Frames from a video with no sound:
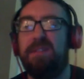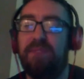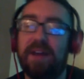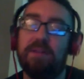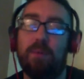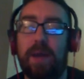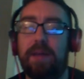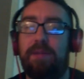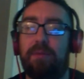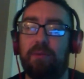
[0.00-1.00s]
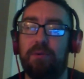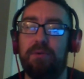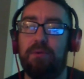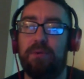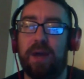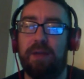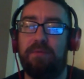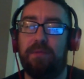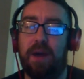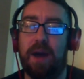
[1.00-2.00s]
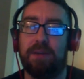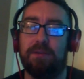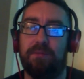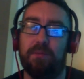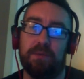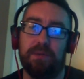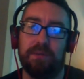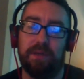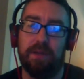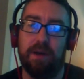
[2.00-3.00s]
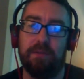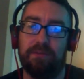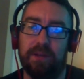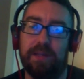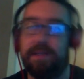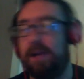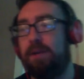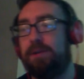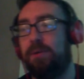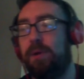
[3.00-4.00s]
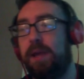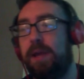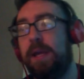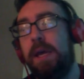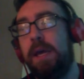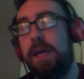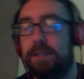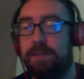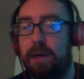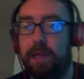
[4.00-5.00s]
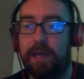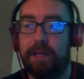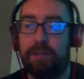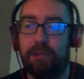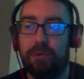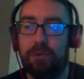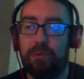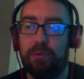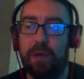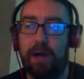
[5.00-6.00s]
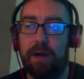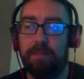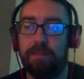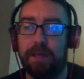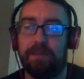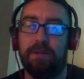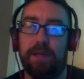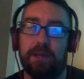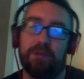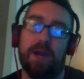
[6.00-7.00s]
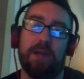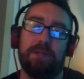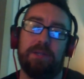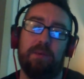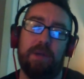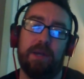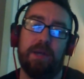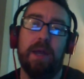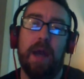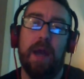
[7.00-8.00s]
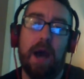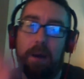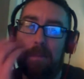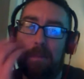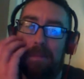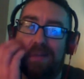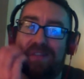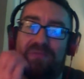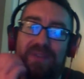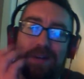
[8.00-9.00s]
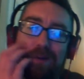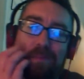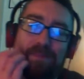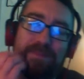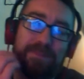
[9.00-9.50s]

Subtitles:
fight their way through kind of hostile forces and unfriendly territory in Somalia to get to the extraction point. This film,